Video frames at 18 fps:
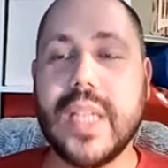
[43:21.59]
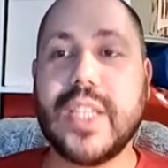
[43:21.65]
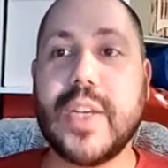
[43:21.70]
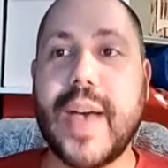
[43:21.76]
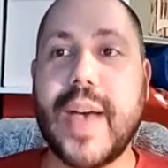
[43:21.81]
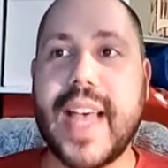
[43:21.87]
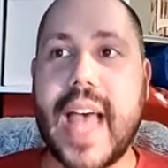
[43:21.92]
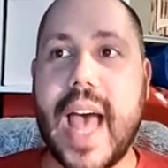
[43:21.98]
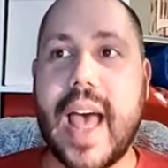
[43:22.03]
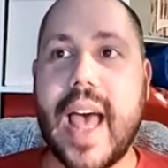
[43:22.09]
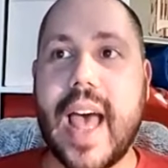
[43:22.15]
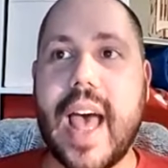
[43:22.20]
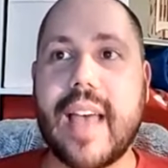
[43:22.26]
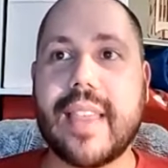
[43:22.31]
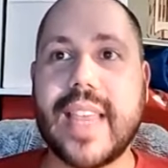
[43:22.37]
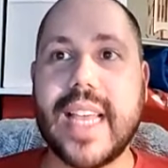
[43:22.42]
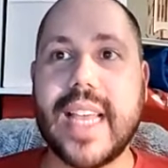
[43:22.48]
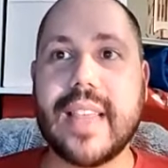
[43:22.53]
So
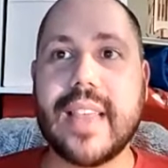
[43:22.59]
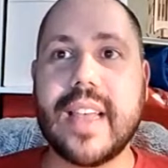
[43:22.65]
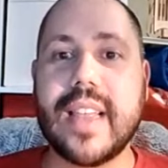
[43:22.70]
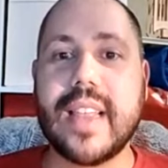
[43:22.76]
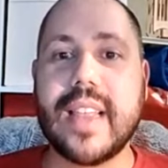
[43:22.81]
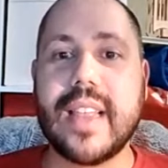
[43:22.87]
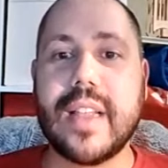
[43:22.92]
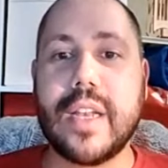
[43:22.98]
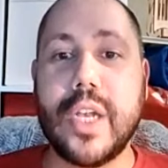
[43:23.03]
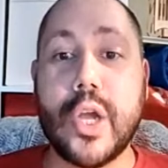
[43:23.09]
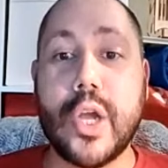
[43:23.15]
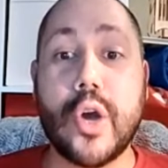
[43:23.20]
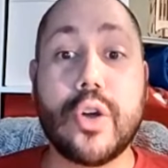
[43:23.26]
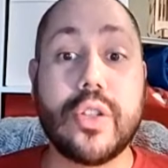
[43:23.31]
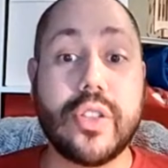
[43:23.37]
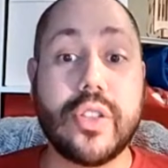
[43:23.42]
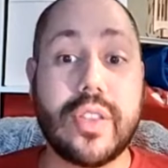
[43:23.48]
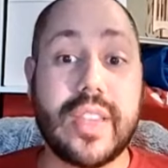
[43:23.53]
I think that
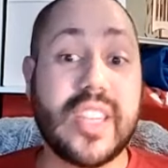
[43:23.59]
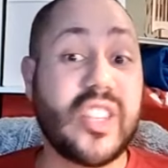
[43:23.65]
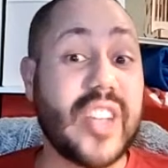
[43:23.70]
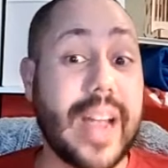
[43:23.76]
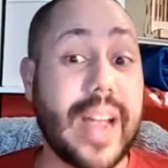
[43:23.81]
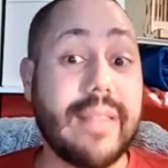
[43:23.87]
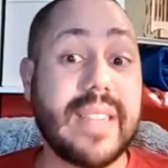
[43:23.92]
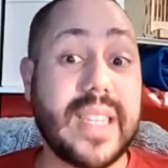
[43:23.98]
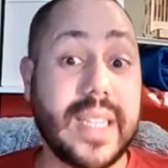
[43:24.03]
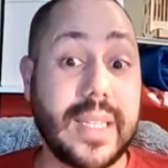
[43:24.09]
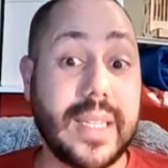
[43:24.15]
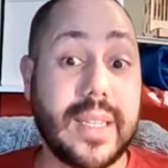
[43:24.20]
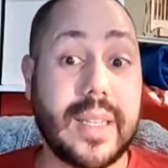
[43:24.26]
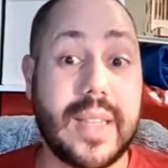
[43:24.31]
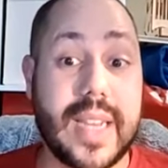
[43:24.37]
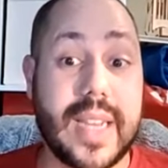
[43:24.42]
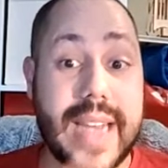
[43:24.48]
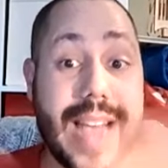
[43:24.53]
the
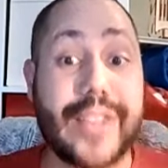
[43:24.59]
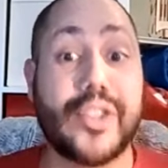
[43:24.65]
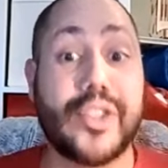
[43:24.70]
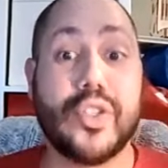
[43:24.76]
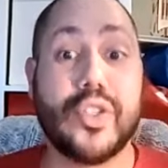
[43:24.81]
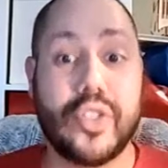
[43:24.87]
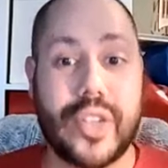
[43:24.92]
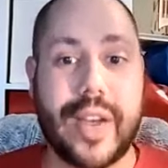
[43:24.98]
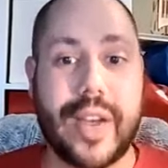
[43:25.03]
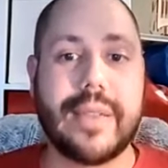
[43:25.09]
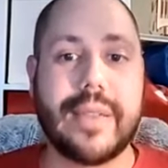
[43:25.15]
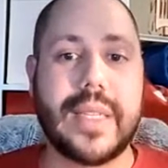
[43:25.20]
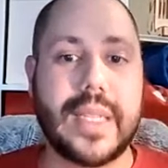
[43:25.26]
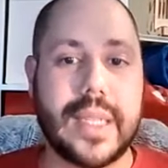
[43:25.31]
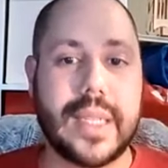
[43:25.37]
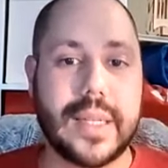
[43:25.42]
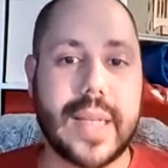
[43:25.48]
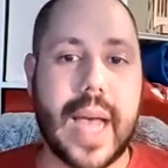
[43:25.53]
charities, the national
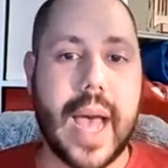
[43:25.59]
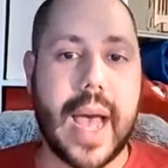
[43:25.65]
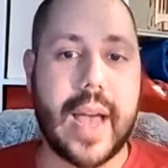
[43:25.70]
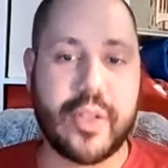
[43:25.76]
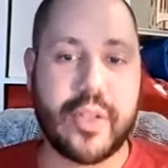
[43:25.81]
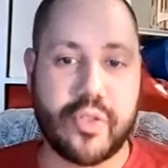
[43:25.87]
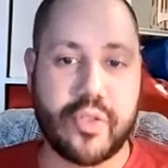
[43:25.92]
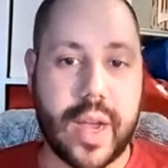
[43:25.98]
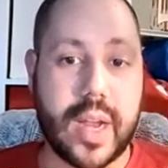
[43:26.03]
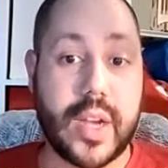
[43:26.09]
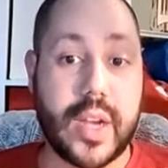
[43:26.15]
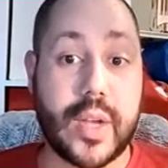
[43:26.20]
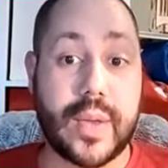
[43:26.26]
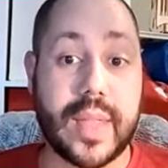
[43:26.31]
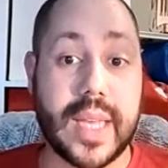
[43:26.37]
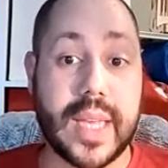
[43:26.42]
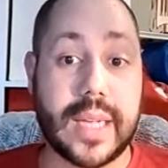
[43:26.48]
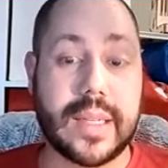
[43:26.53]
charities, are trying to
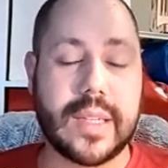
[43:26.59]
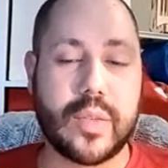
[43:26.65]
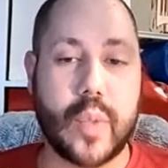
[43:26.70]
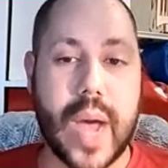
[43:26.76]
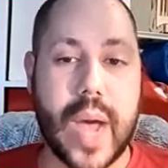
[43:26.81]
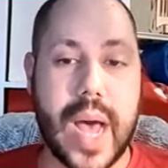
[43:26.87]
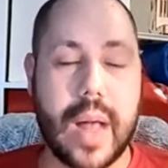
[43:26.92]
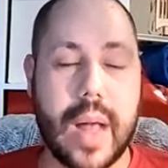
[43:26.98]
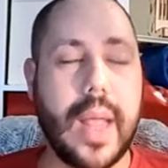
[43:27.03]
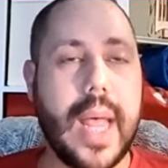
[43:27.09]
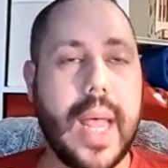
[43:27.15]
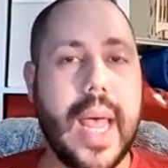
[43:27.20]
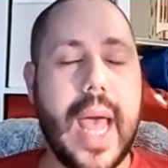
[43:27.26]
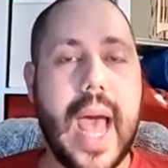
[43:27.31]
do things as well.